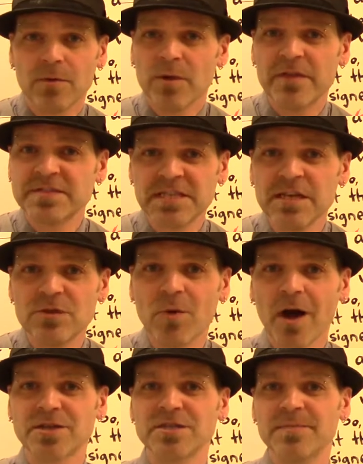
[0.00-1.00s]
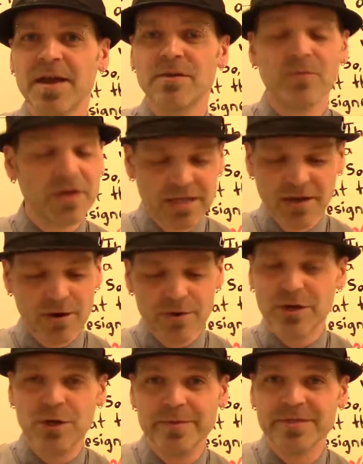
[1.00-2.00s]
We've seen watches made. We know
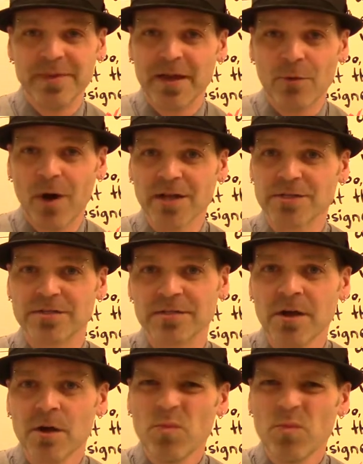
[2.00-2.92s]
humans make watches.